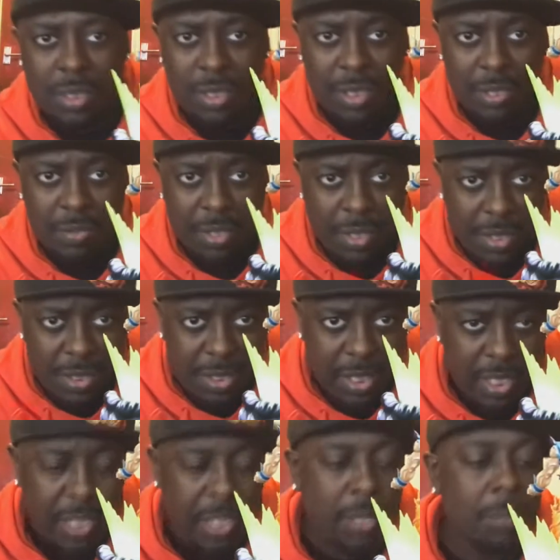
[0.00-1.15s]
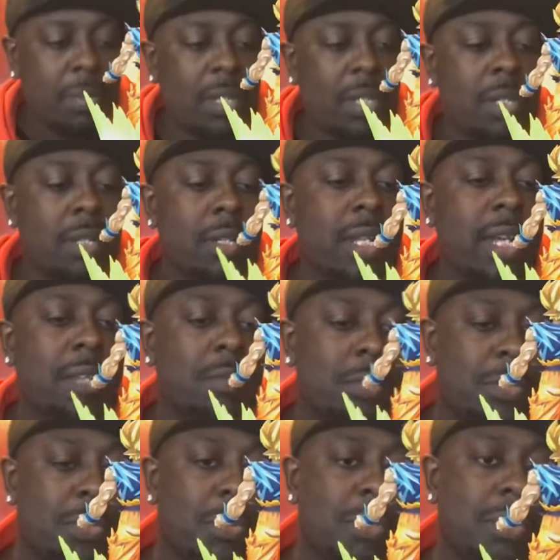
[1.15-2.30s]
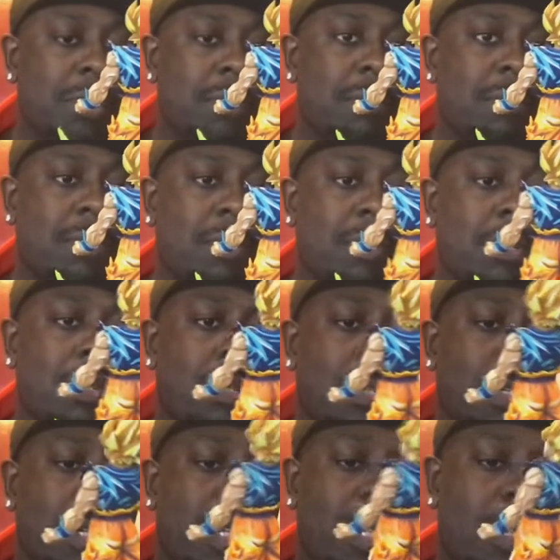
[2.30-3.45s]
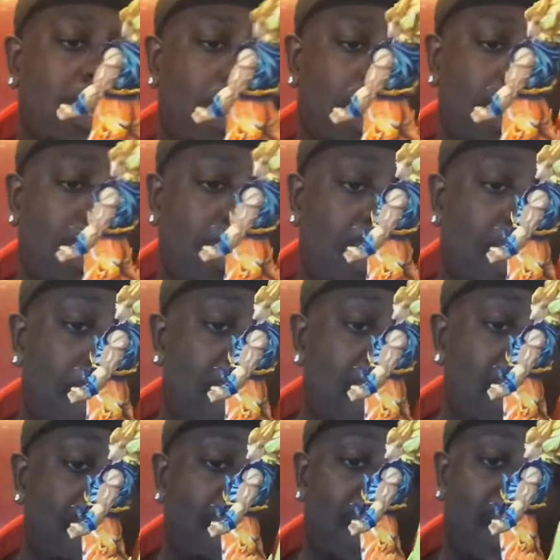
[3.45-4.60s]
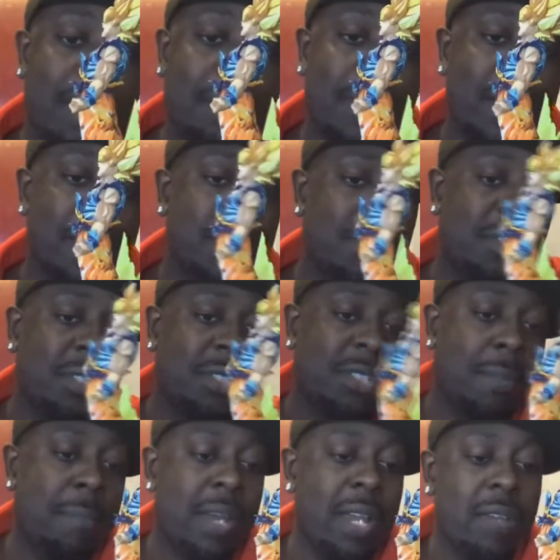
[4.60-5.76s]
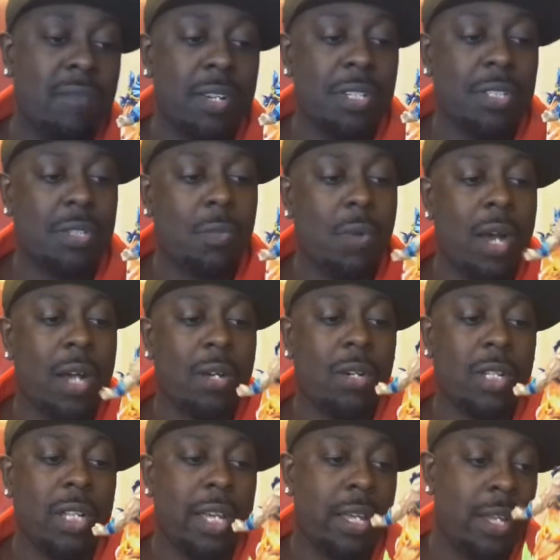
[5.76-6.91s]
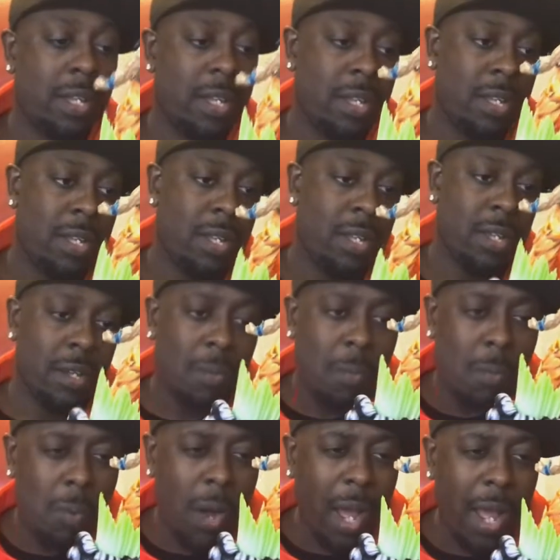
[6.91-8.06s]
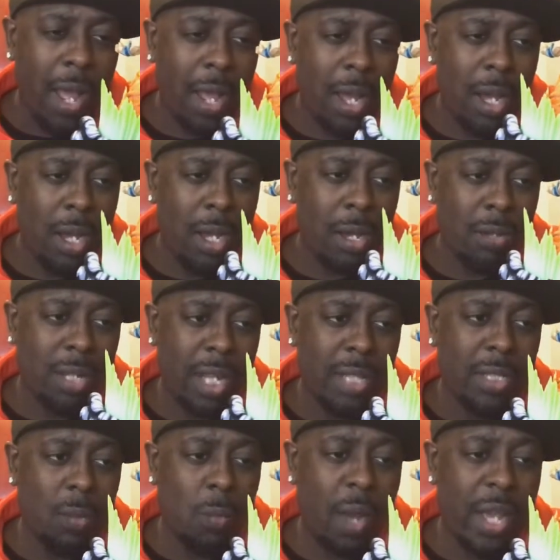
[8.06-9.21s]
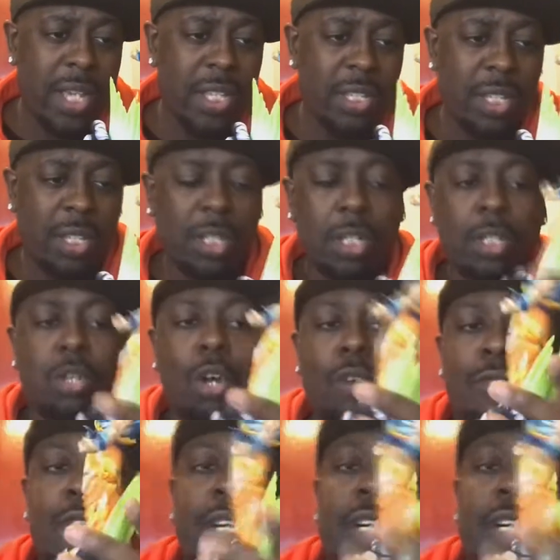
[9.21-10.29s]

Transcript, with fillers: don't know if you can see that, but that looks awesome. Look, this is the main thing, man. This is the main reason why I got it. Wow, like the way the cloth,